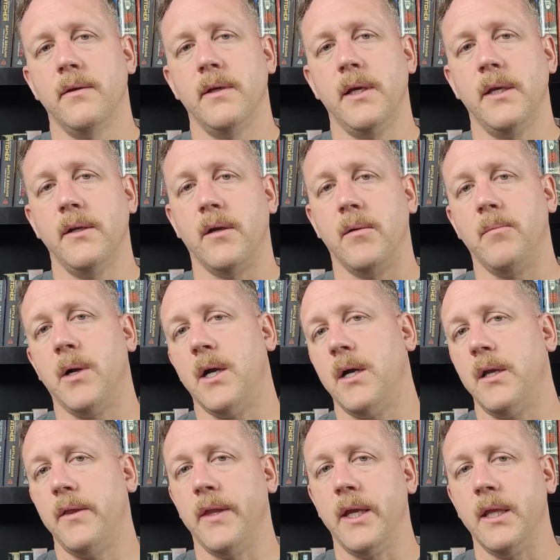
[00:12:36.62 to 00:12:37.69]
and
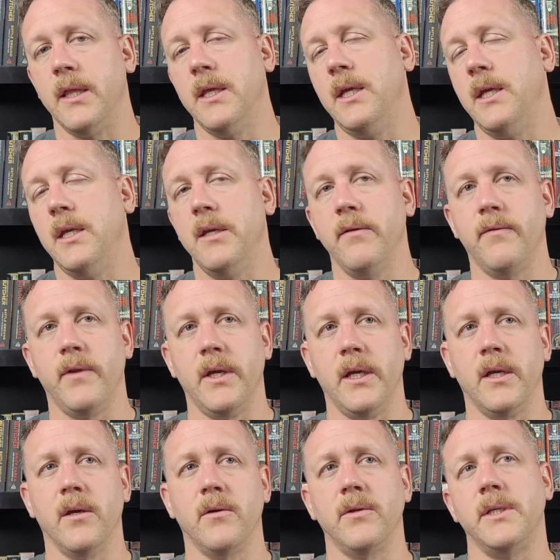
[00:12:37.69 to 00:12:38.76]
Armand, they leave, they
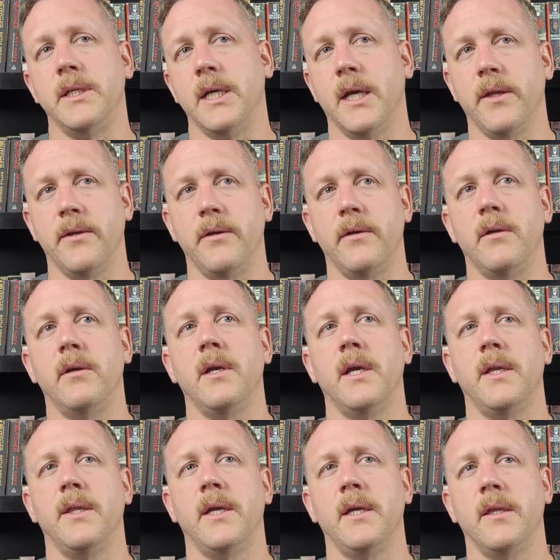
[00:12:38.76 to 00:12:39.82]
go together,
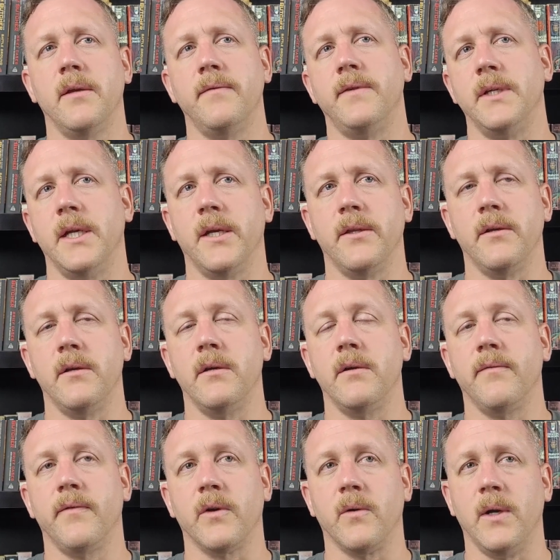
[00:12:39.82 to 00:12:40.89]
and they live together
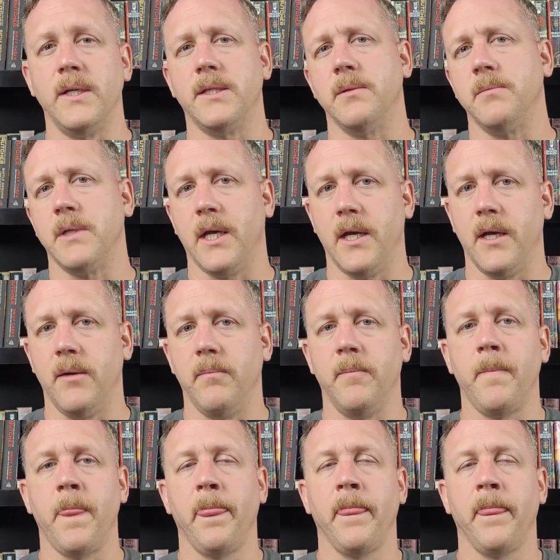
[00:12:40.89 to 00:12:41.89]
for quite some time,